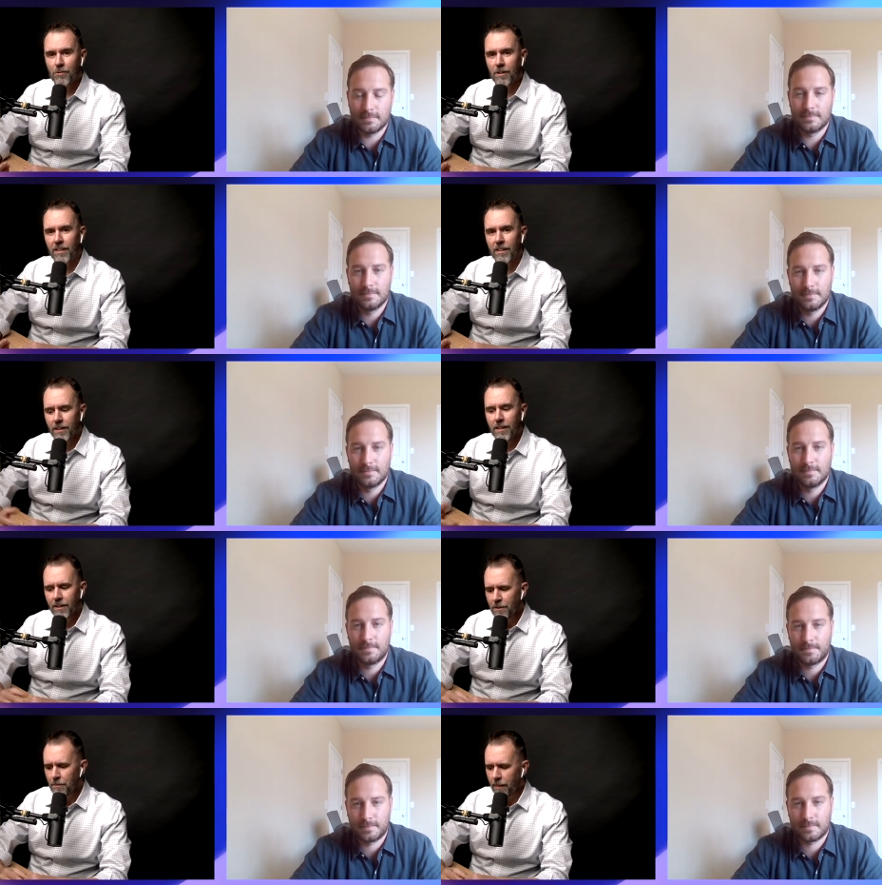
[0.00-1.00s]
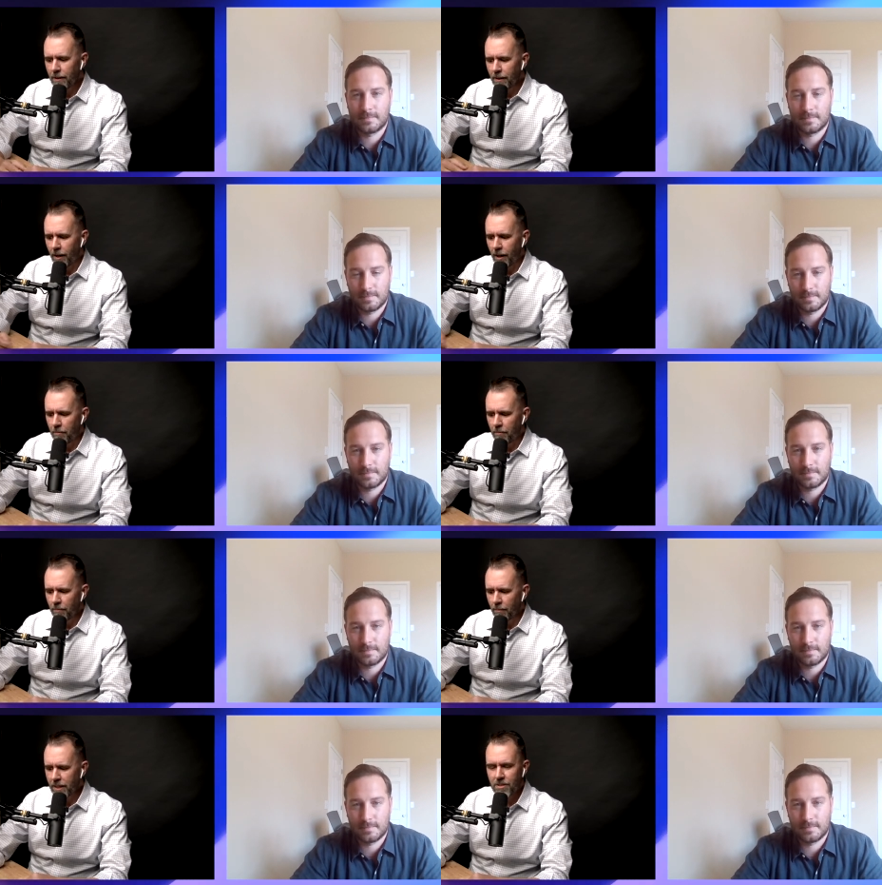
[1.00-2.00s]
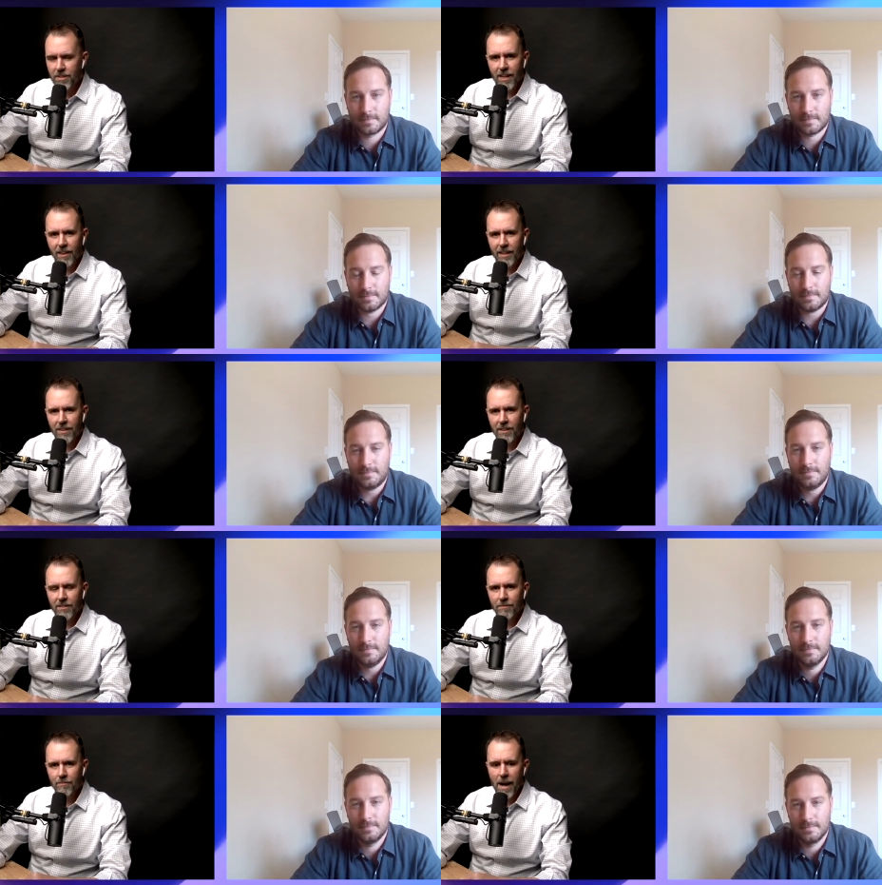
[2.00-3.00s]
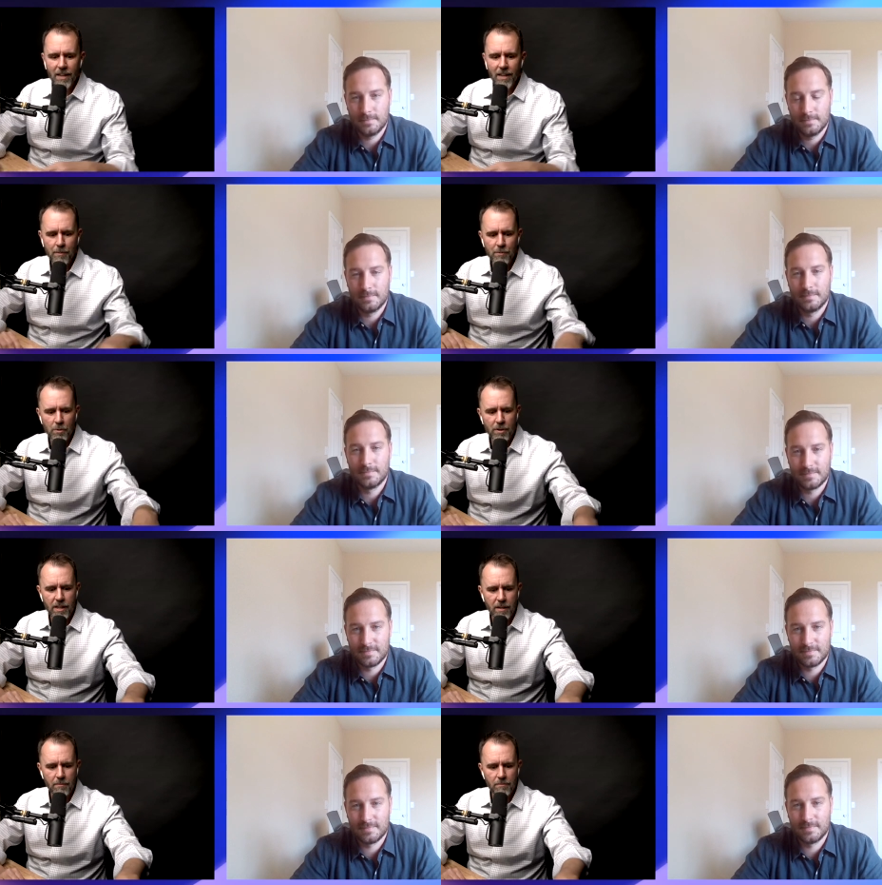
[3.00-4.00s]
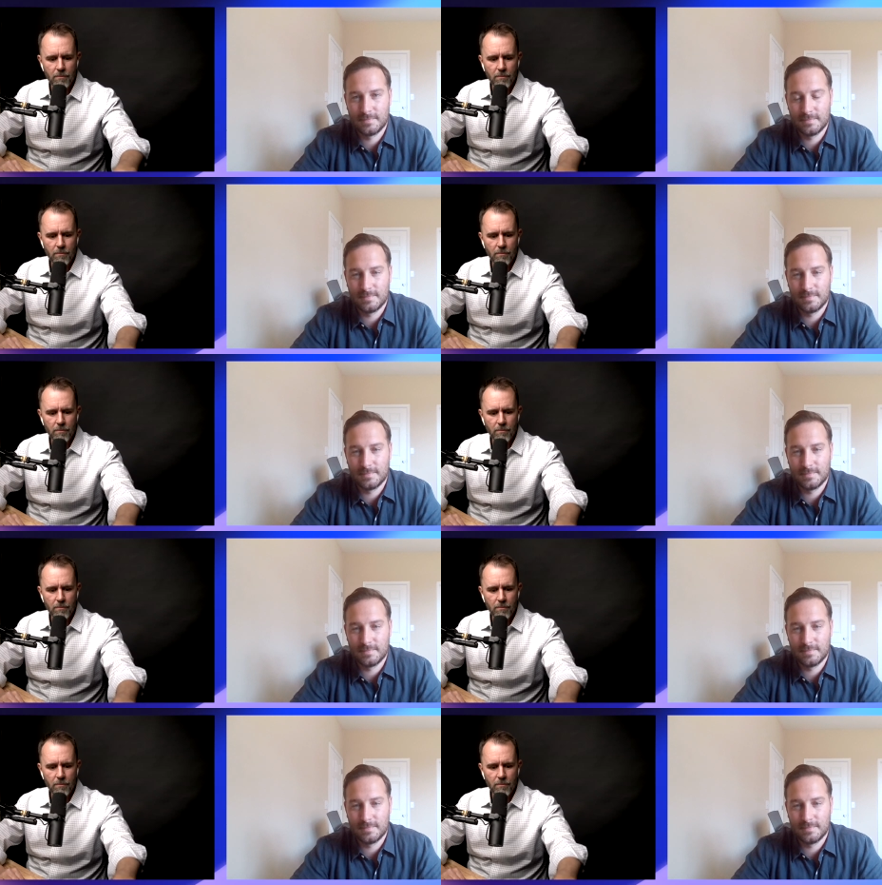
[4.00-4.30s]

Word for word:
Speaker 1: katrina um, like you said like the my claims were in